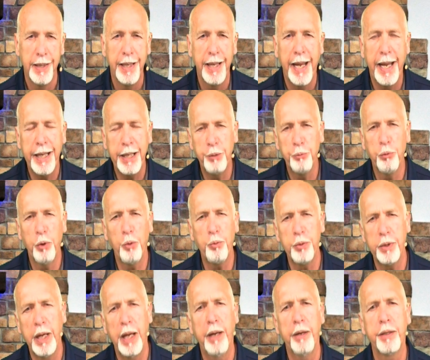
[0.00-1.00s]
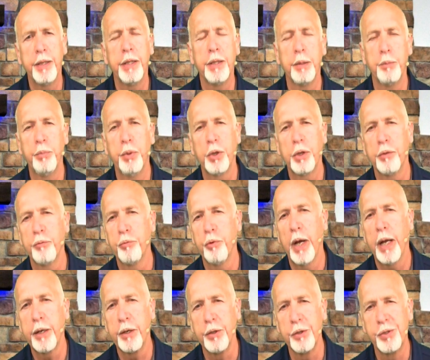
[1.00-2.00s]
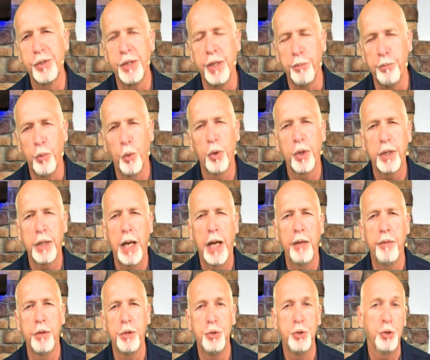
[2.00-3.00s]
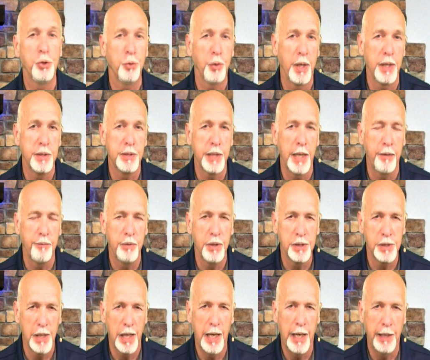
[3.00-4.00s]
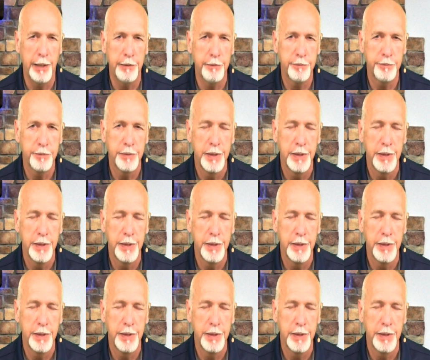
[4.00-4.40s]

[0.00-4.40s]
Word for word: And he wrote down in the book of records that Mordecai the Jew had saved his life.